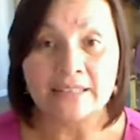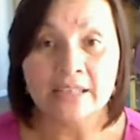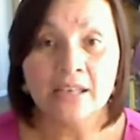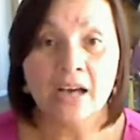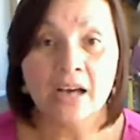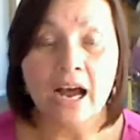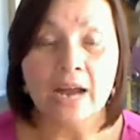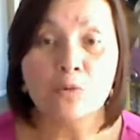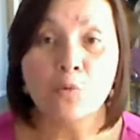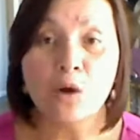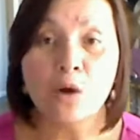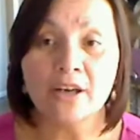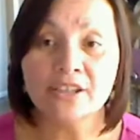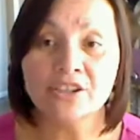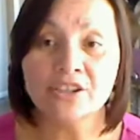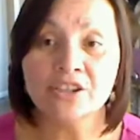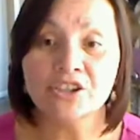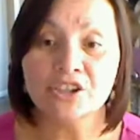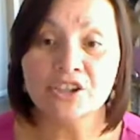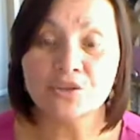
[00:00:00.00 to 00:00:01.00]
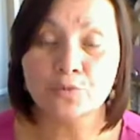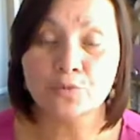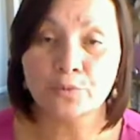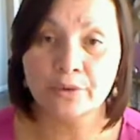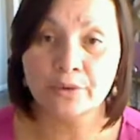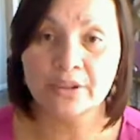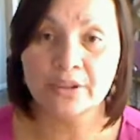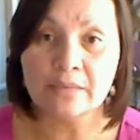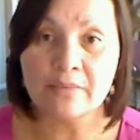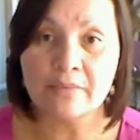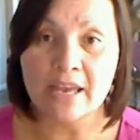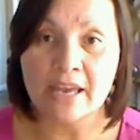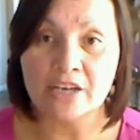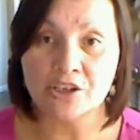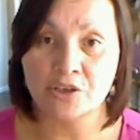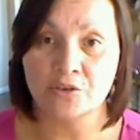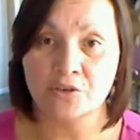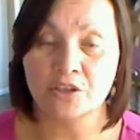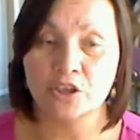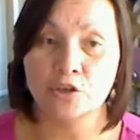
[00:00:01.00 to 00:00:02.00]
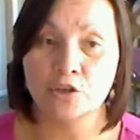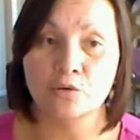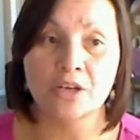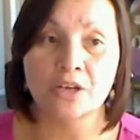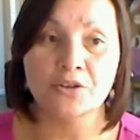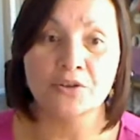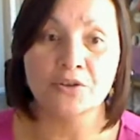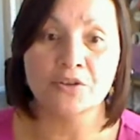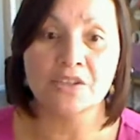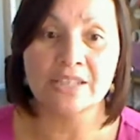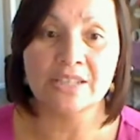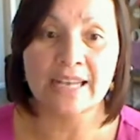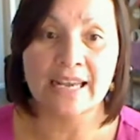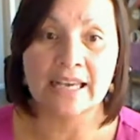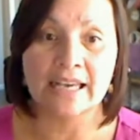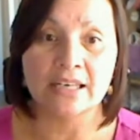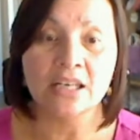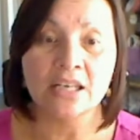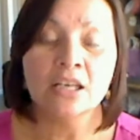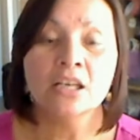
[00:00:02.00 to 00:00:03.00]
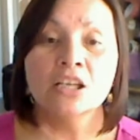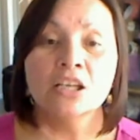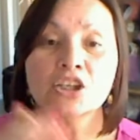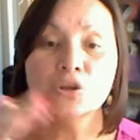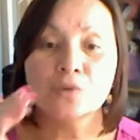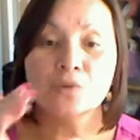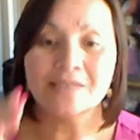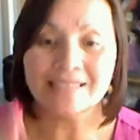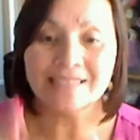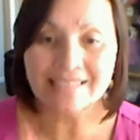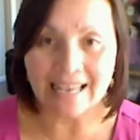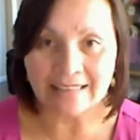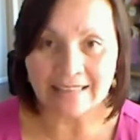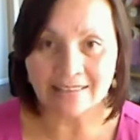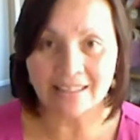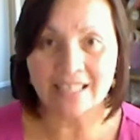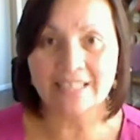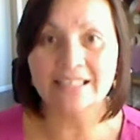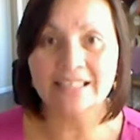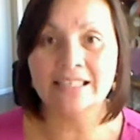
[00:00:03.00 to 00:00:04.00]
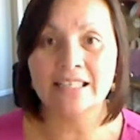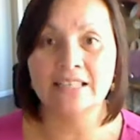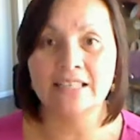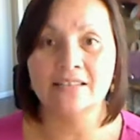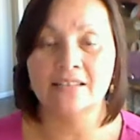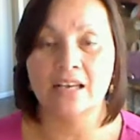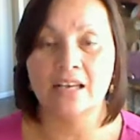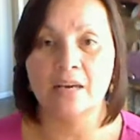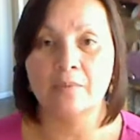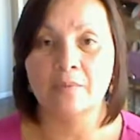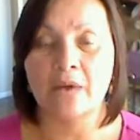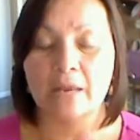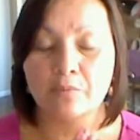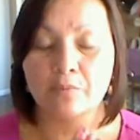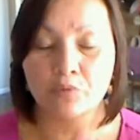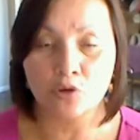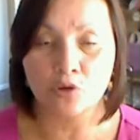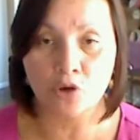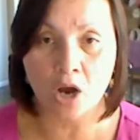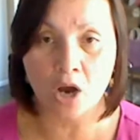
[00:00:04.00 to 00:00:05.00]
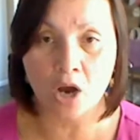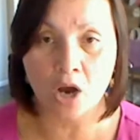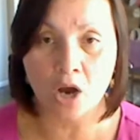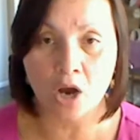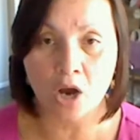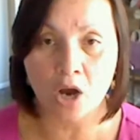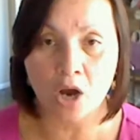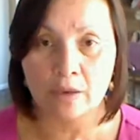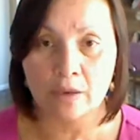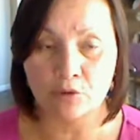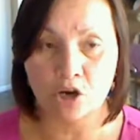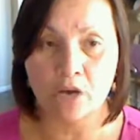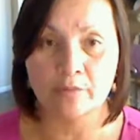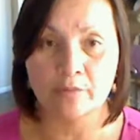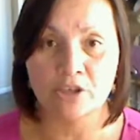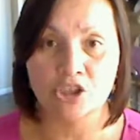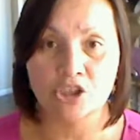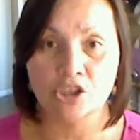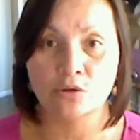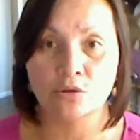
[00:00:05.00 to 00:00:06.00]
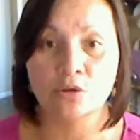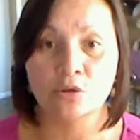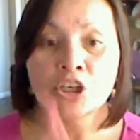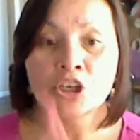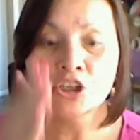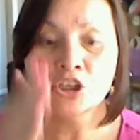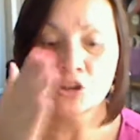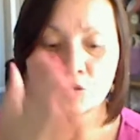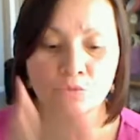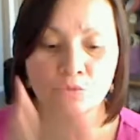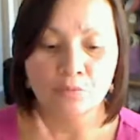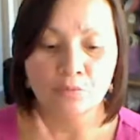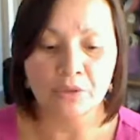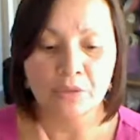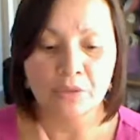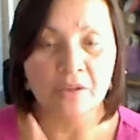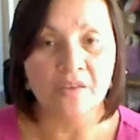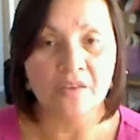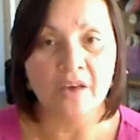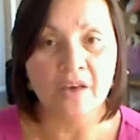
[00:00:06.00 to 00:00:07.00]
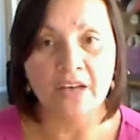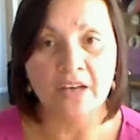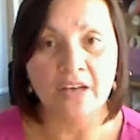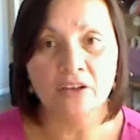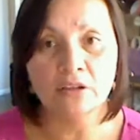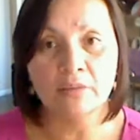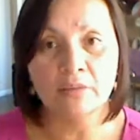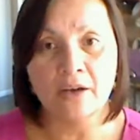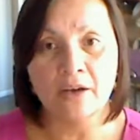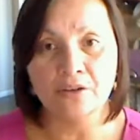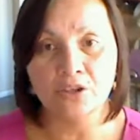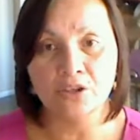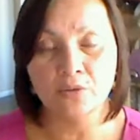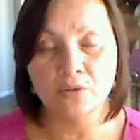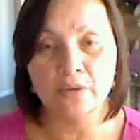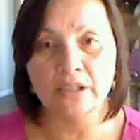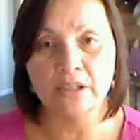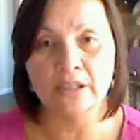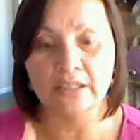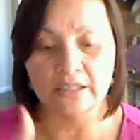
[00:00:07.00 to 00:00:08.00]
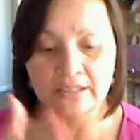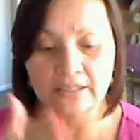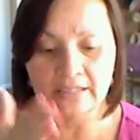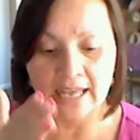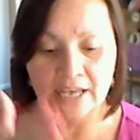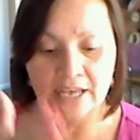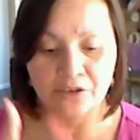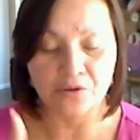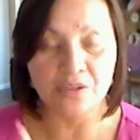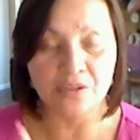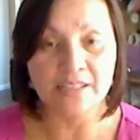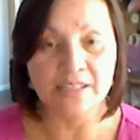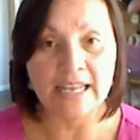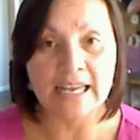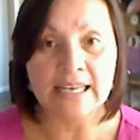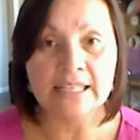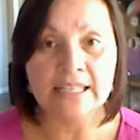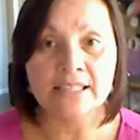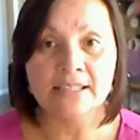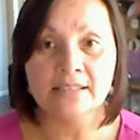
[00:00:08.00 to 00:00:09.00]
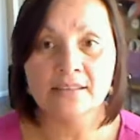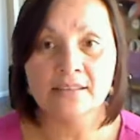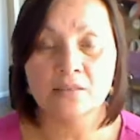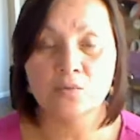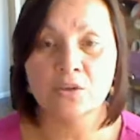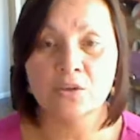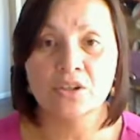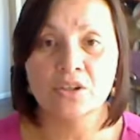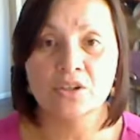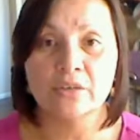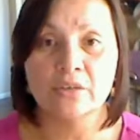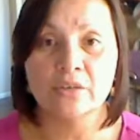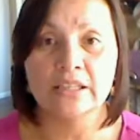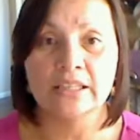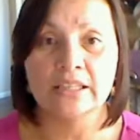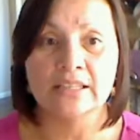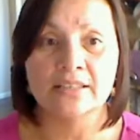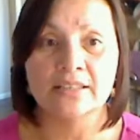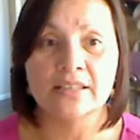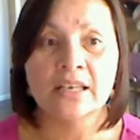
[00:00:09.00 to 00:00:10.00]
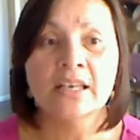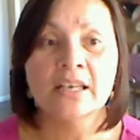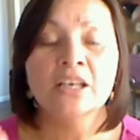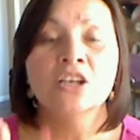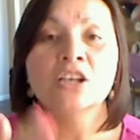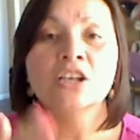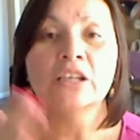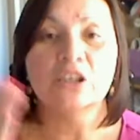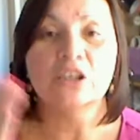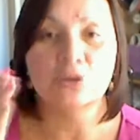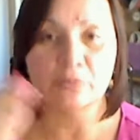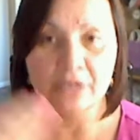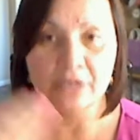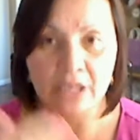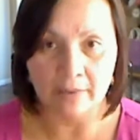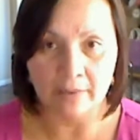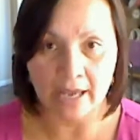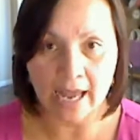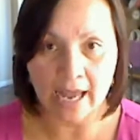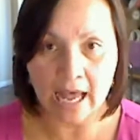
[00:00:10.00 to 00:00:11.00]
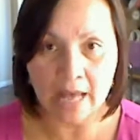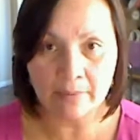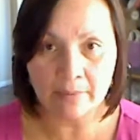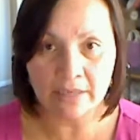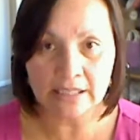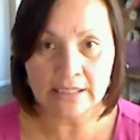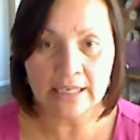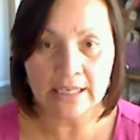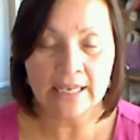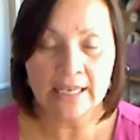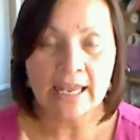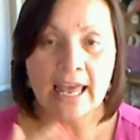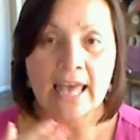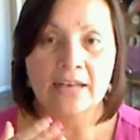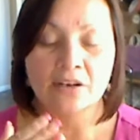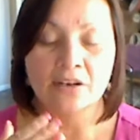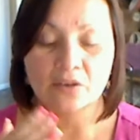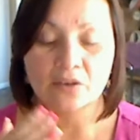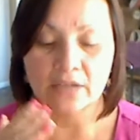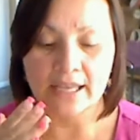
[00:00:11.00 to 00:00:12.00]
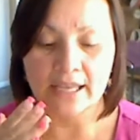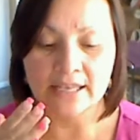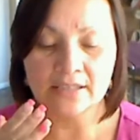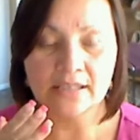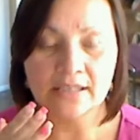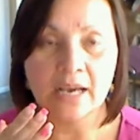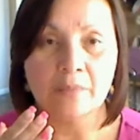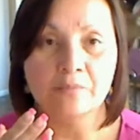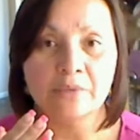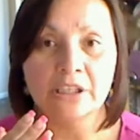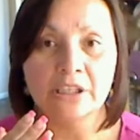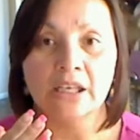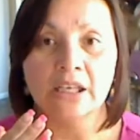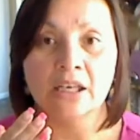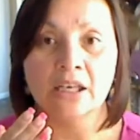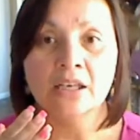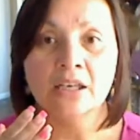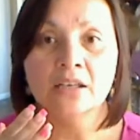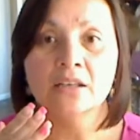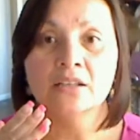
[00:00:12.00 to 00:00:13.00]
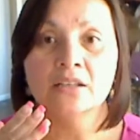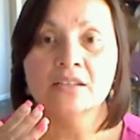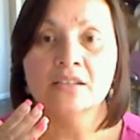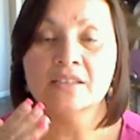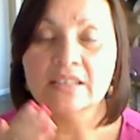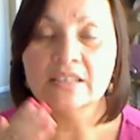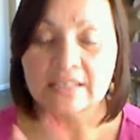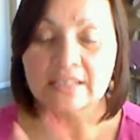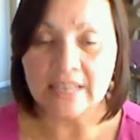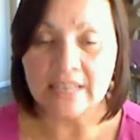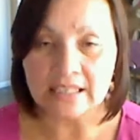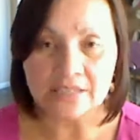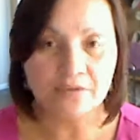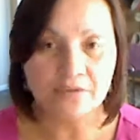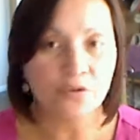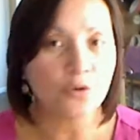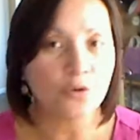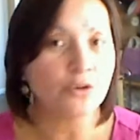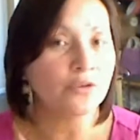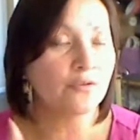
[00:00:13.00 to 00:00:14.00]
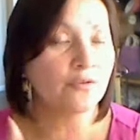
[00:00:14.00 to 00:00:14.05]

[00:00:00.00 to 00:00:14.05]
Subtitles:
I wanted to just really make sure that you understand, you set these things up, I promise you, you be methodical about doing this and you stay consistent with doing this, it'll become a habit and it'll end up being successful